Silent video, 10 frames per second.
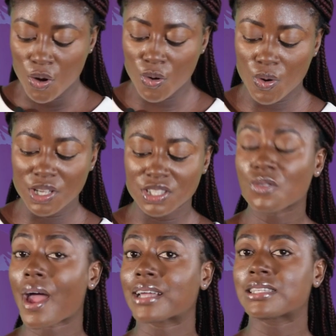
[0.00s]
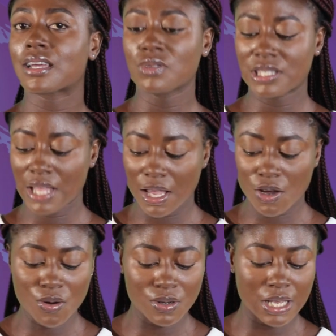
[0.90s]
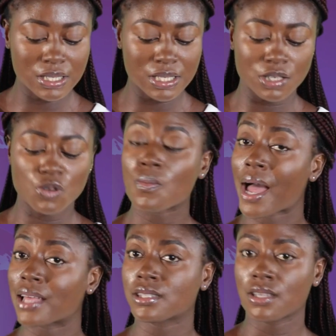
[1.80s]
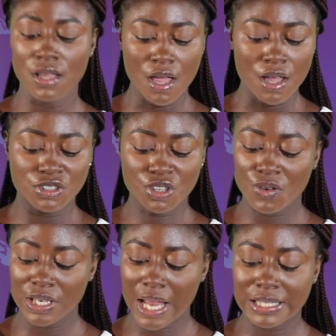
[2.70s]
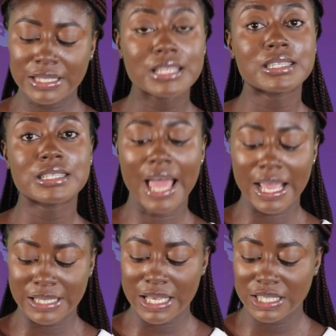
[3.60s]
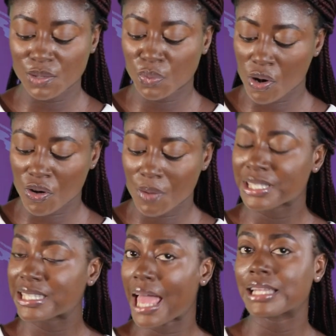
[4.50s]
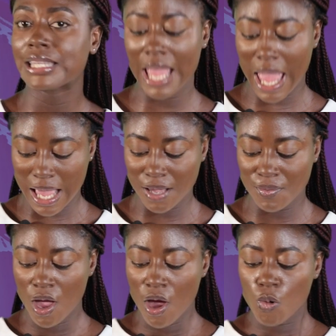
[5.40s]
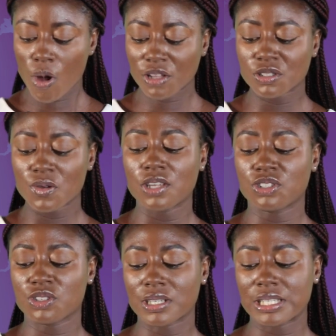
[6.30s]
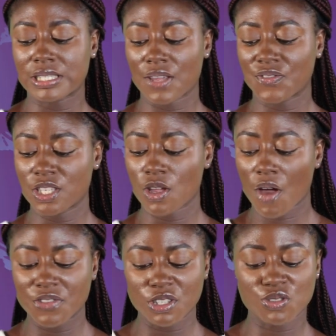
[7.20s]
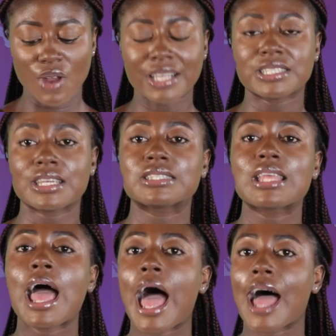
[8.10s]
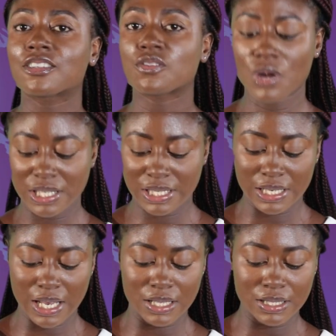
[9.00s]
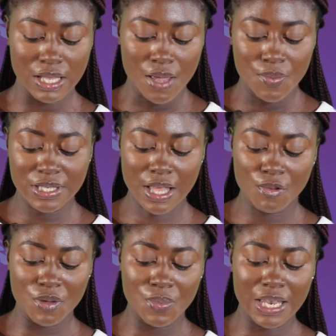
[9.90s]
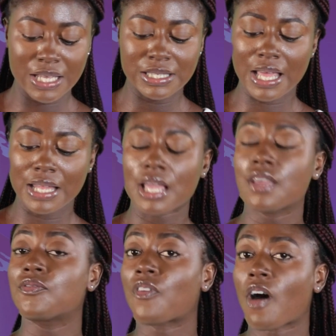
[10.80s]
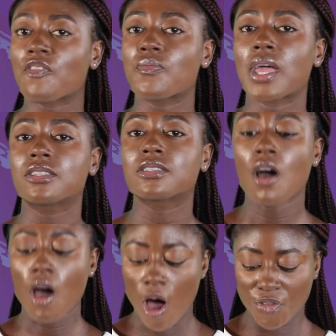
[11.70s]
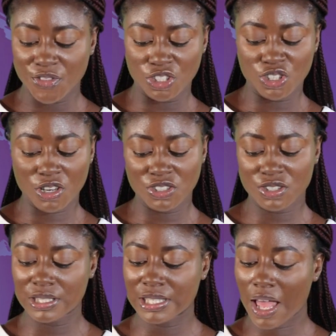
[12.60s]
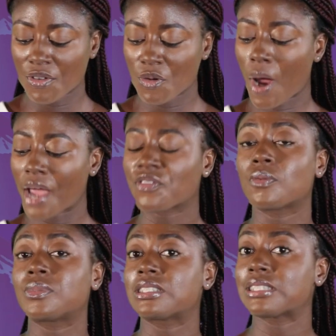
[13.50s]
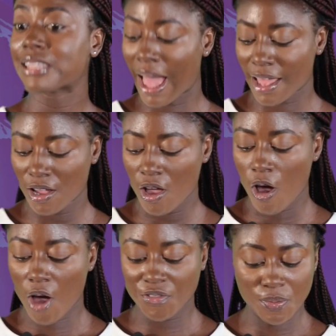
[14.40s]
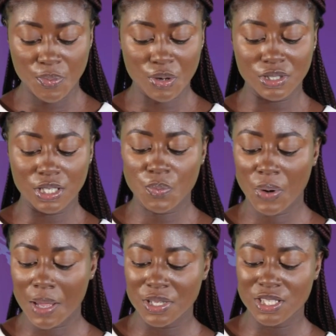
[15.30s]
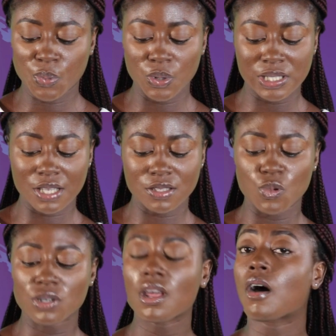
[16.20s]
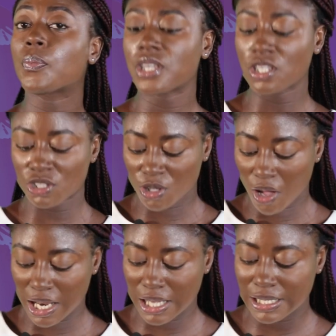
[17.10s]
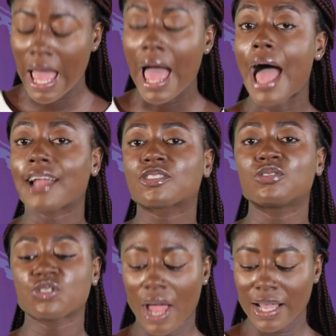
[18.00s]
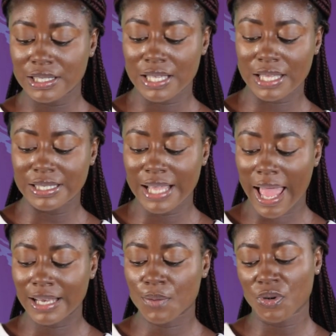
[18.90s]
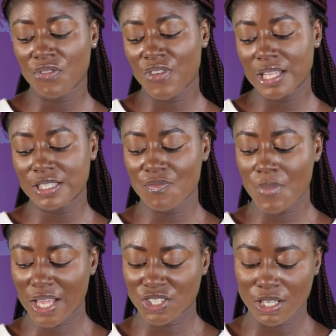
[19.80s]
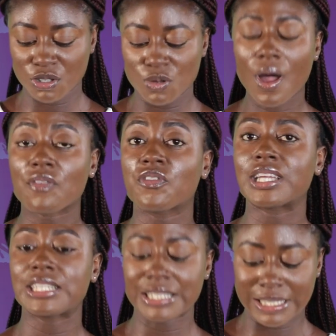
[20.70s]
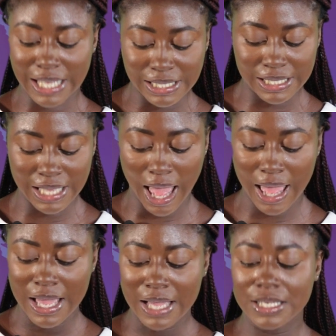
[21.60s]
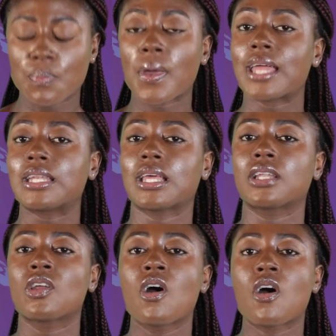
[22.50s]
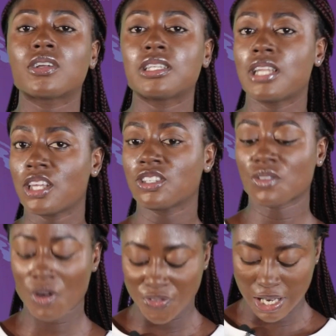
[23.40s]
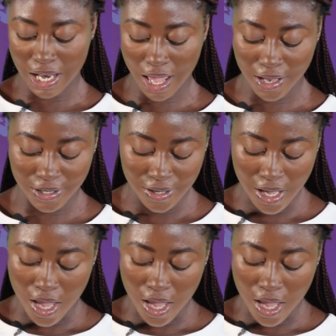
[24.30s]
who interacted with stakeholders in Kumasi during a sensitization program, said the aim was to ensure the safety of the structures and residents. Mr. Wimbele said the involvement of the Geological Survey right from the start of the building permit process would help installers and contractors guide the preventive measures to avoid disaster depending on the nature of the land.